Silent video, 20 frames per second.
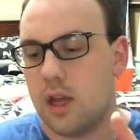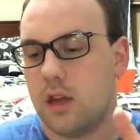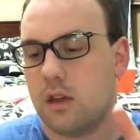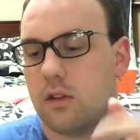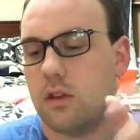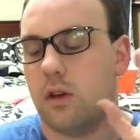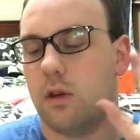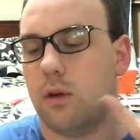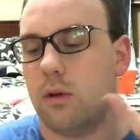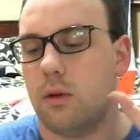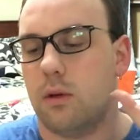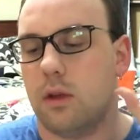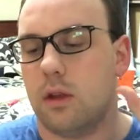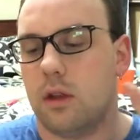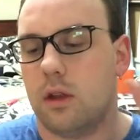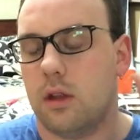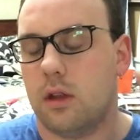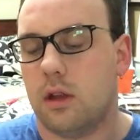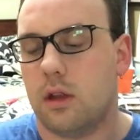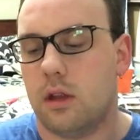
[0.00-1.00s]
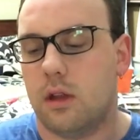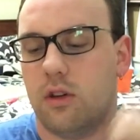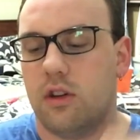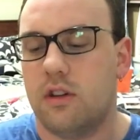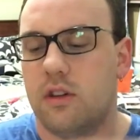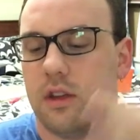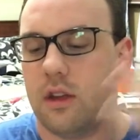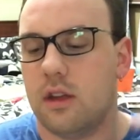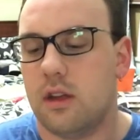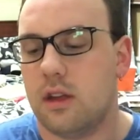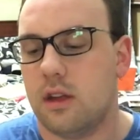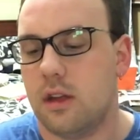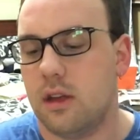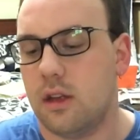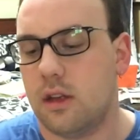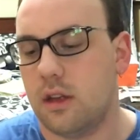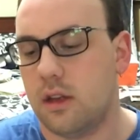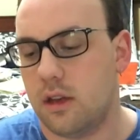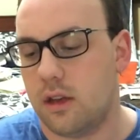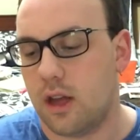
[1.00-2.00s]
So, Clarissa
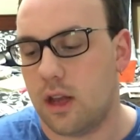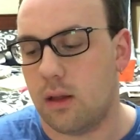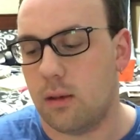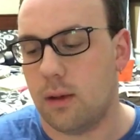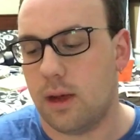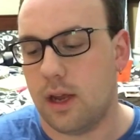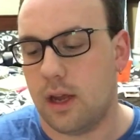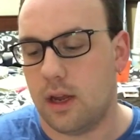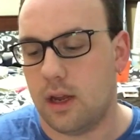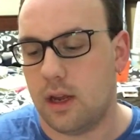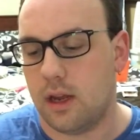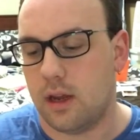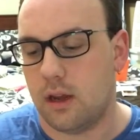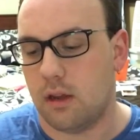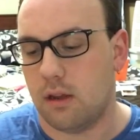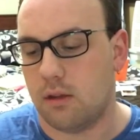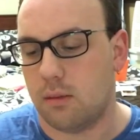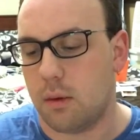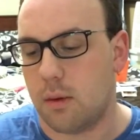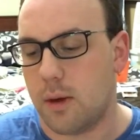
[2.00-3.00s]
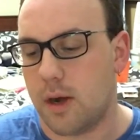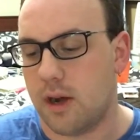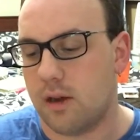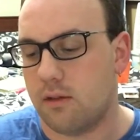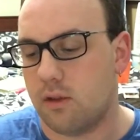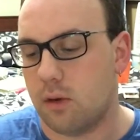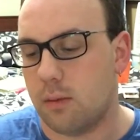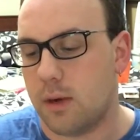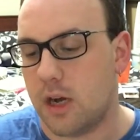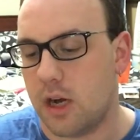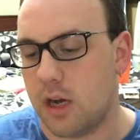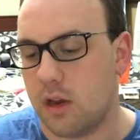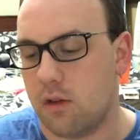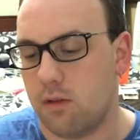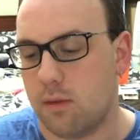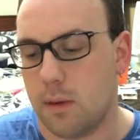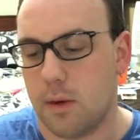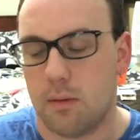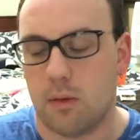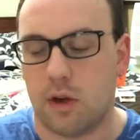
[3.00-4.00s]
Dalloway is preparing for a party and
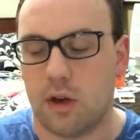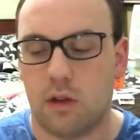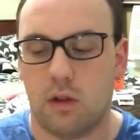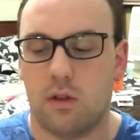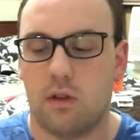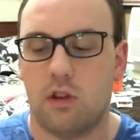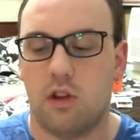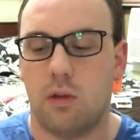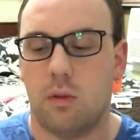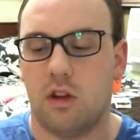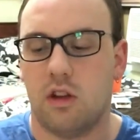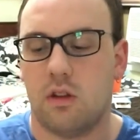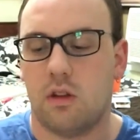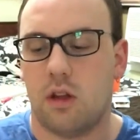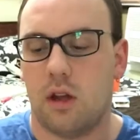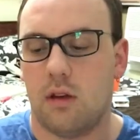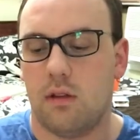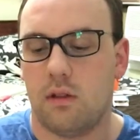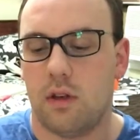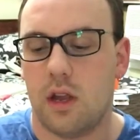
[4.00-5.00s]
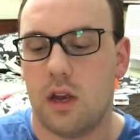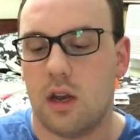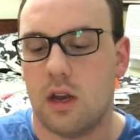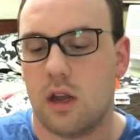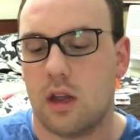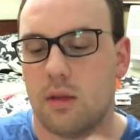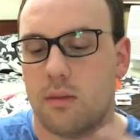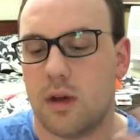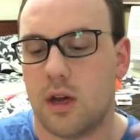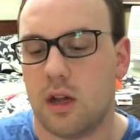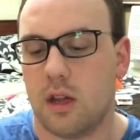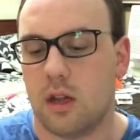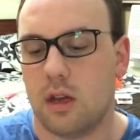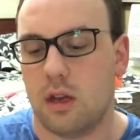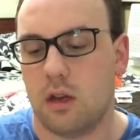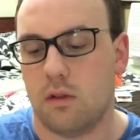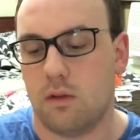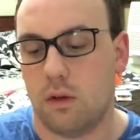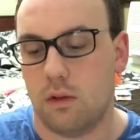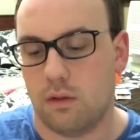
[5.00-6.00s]
remembering those she once loved. In another part
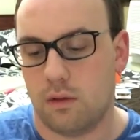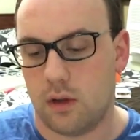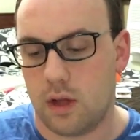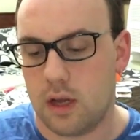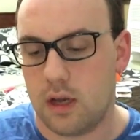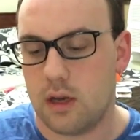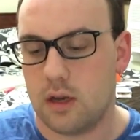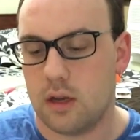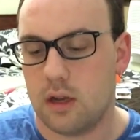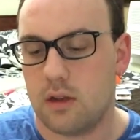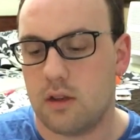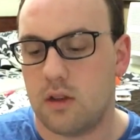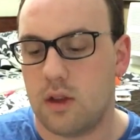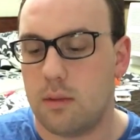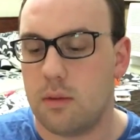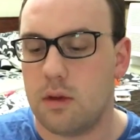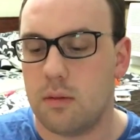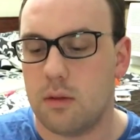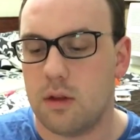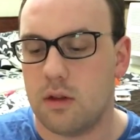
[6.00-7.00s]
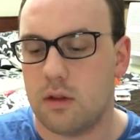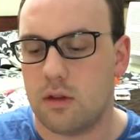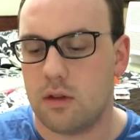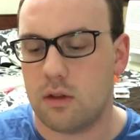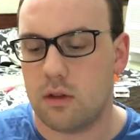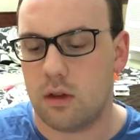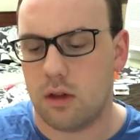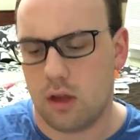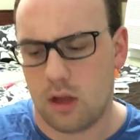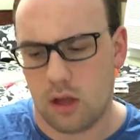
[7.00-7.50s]
of London, Septimus